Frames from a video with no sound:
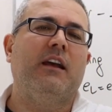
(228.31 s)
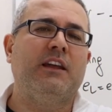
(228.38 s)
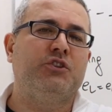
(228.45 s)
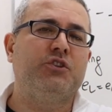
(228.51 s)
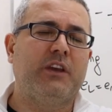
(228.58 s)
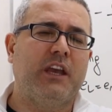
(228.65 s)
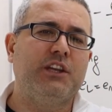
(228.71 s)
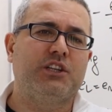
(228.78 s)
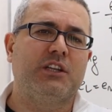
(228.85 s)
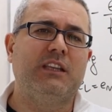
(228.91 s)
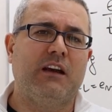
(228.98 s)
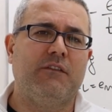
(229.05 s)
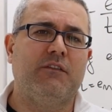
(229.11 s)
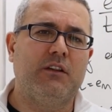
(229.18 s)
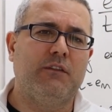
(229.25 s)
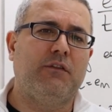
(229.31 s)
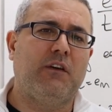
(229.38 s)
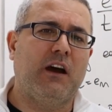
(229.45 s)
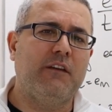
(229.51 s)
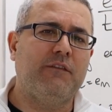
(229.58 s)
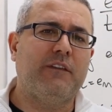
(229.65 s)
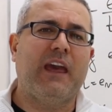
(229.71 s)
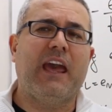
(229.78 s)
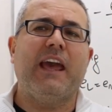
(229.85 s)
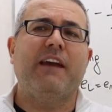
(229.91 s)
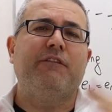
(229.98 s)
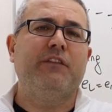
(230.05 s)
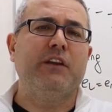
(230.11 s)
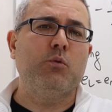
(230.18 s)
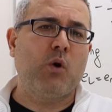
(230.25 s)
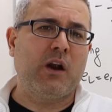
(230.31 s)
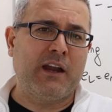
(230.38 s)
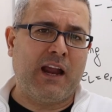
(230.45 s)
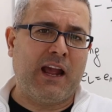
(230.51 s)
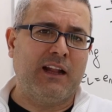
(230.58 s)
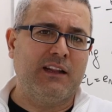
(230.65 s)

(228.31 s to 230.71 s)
education level 5. Everywhere